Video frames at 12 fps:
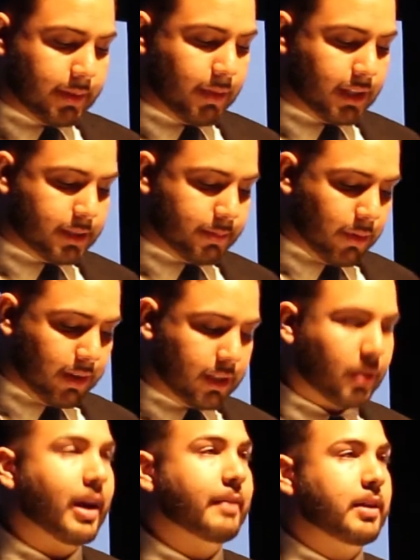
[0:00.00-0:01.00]
from Hunts Point
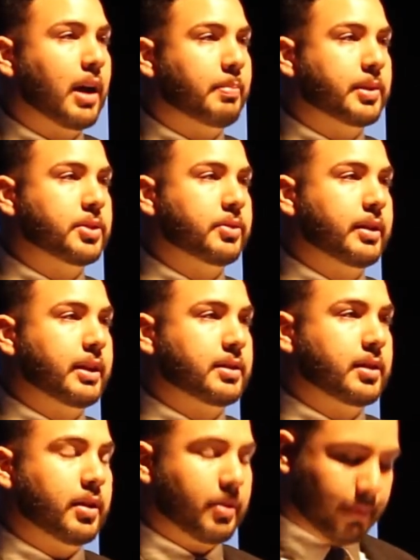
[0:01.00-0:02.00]
don't have the opportunity
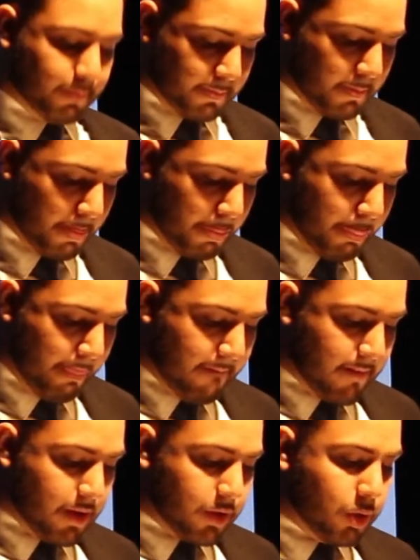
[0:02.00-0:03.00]
to do.
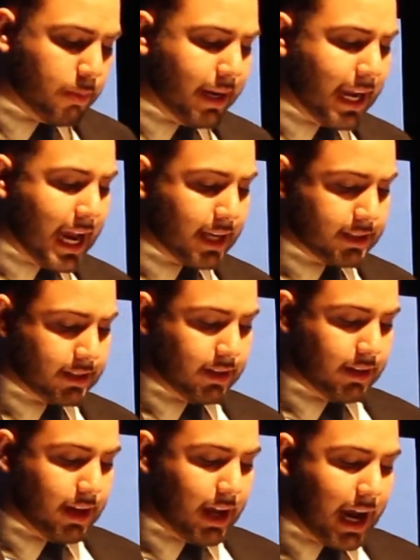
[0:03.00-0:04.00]
You may ask,
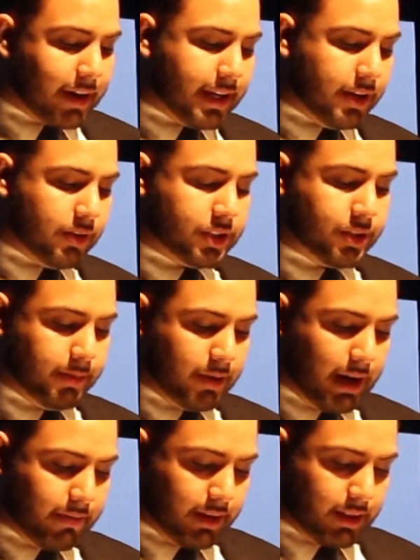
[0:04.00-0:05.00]
how can you attribute
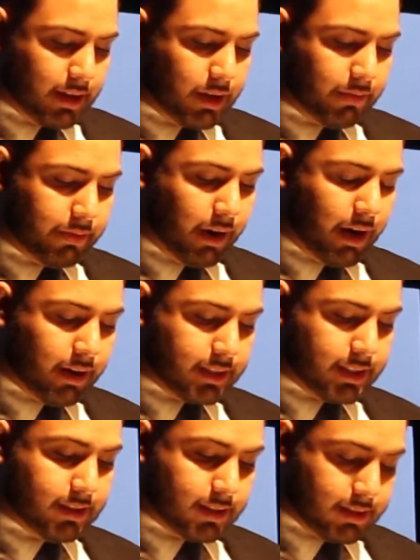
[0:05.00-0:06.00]
everything you've earned
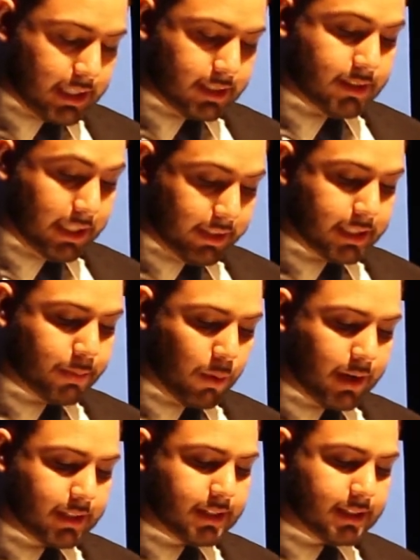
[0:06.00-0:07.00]
till this
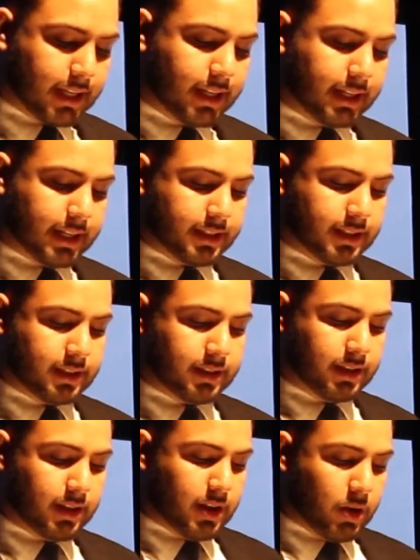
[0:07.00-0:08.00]
point to St. Ignatius
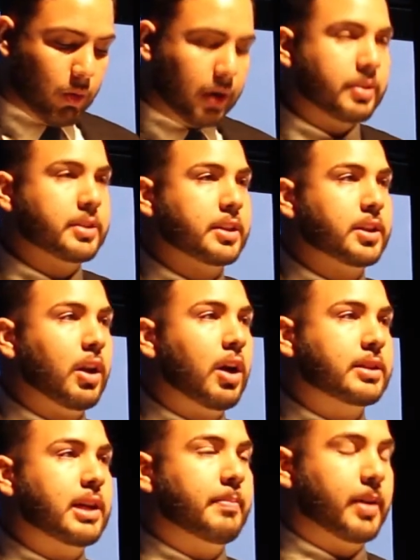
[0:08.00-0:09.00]
when it was such a
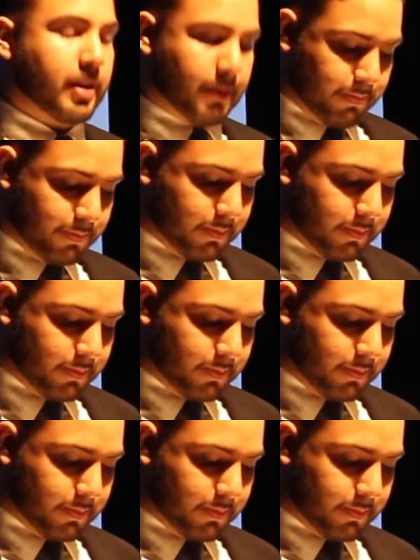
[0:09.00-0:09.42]
long time ago?